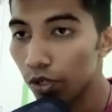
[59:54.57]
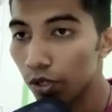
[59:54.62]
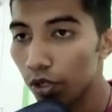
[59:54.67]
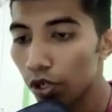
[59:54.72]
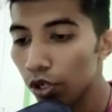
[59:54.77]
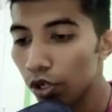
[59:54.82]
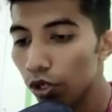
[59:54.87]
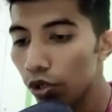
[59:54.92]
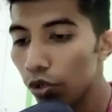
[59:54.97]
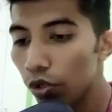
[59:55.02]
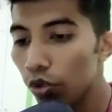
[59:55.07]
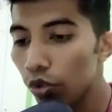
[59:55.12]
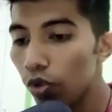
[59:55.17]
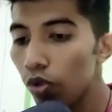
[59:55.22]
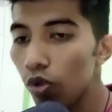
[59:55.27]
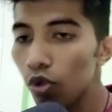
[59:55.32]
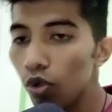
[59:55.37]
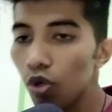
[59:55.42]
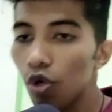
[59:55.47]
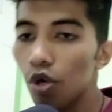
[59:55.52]
to
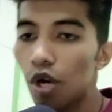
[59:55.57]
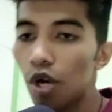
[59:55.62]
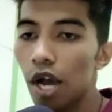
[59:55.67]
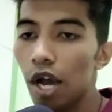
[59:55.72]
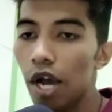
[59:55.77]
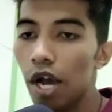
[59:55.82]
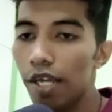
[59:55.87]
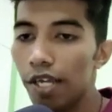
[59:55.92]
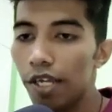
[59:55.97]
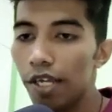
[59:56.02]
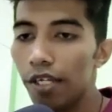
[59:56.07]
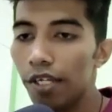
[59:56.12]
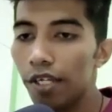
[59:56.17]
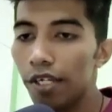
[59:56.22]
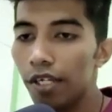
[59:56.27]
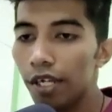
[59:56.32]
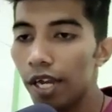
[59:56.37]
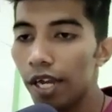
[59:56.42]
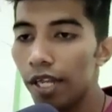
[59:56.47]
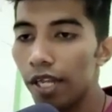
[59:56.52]
I,
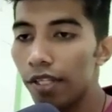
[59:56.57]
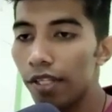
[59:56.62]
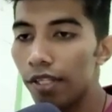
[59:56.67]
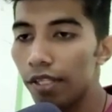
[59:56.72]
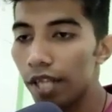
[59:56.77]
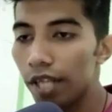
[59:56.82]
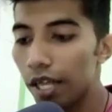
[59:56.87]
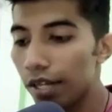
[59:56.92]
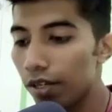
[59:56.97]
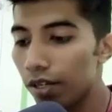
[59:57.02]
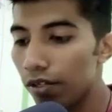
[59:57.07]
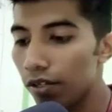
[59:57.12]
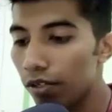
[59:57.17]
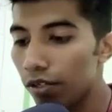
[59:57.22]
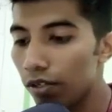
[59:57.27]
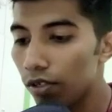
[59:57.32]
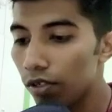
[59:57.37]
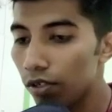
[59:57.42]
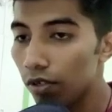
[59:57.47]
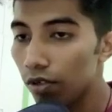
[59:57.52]
and then
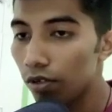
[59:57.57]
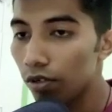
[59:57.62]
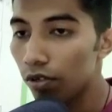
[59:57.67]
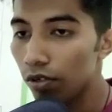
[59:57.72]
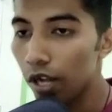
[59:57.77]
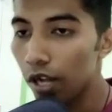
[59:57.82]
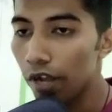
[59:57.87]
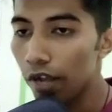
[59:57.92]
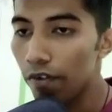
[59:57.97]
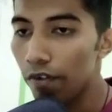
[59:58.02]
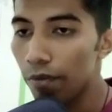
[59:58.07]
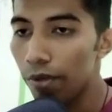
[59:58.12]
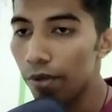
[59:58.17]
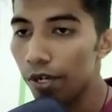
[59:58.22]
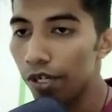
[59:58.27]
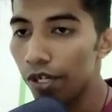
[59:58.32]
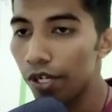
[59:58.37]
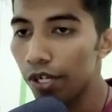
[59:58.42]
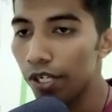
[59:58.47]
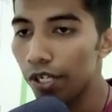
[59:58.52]
I will be
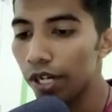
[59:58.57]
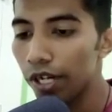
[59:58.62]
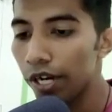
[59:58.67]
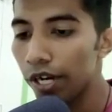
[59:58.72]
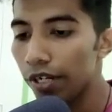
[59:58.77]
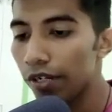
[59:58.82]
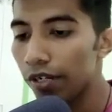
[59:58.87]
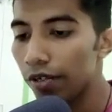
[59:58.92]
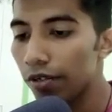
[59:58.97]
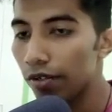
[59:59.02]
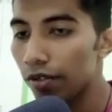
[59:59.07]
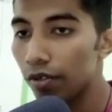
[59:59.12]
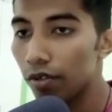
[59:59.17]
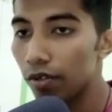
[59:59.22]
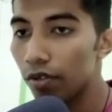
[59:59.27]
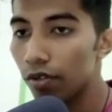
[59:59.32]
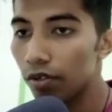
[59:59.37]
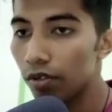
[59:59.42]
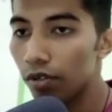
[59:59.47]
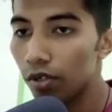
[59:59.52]
returning that
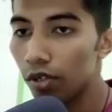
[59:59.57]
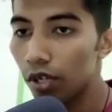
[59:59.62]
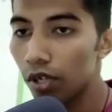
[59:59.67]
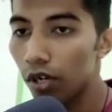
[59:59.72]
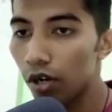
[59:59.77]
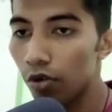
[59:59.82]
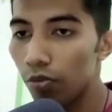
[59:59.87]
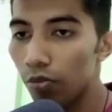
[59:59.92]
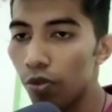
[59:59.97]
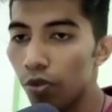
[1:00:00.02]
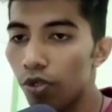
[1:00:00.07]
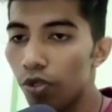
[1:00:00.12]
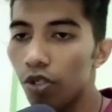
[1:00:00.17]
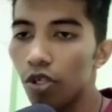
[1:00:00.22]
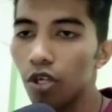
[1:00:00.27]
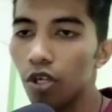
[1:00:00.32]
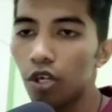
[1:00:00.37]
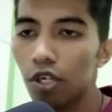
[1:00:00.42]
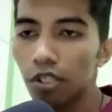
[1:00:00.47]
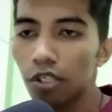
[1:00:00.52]
output.
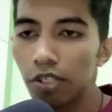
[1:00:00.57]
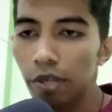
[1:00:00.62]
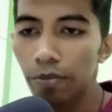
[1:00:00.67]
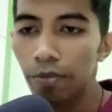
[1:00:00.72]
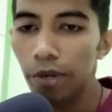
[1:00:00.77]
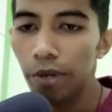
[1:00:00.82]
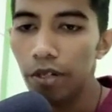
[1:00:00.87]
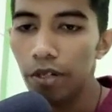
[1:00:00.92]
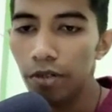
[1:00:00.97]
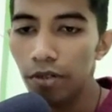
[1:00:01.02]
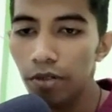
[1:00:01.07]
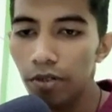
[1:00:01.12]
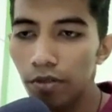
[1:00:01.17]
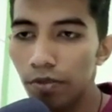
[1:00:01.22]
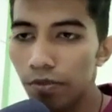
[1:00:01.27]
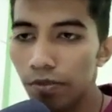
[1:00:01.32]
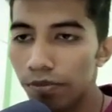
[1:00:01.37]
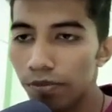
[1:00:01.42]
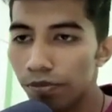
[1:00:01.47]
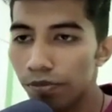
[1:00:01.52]
Simple.
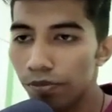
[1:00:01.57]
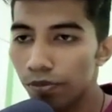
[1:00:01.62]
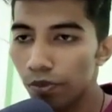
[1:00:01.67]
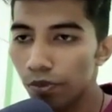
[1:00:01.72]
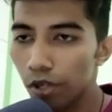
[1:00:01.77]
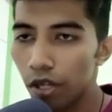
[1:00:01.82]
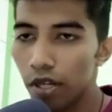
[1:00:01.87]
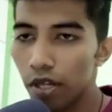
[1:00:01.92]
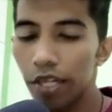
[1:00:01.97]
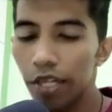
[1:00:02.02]
Let